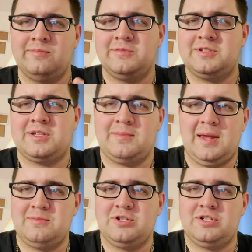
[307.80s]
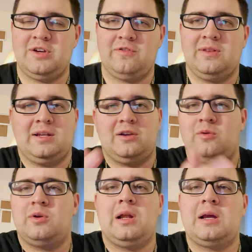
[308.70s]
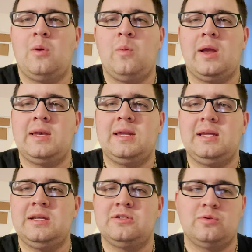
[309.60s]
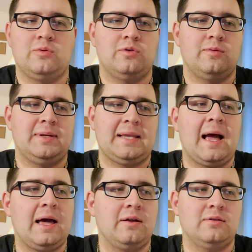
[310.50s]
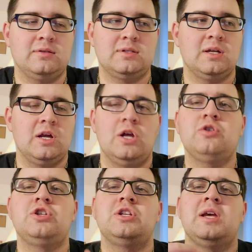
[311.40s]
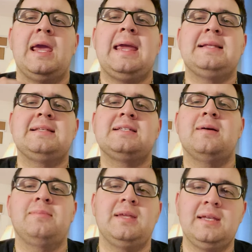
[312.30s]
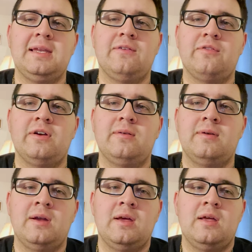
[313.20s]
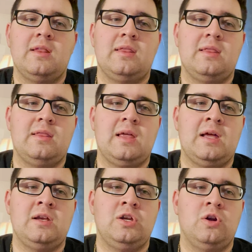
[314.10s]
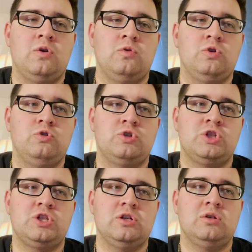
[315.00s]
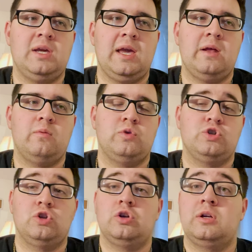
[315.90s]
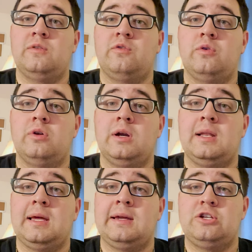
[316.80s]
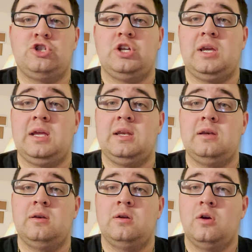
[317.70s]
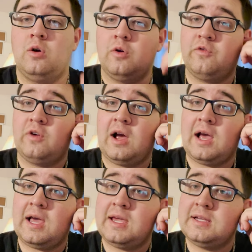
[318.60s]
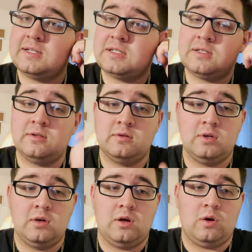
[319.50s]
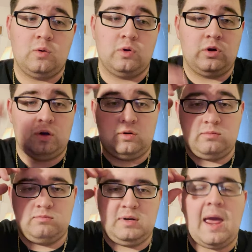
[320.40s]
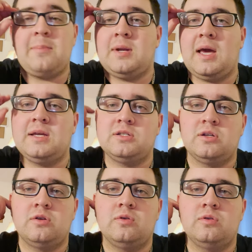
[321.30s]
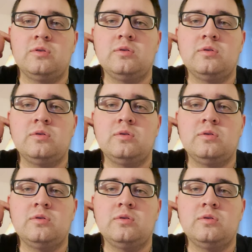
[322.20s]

sometimes it's different than going to like a Wendy's or McDonald's. It's just, it's something different that, you know, you still get what you're looking for and like chicken or fries or an appetizer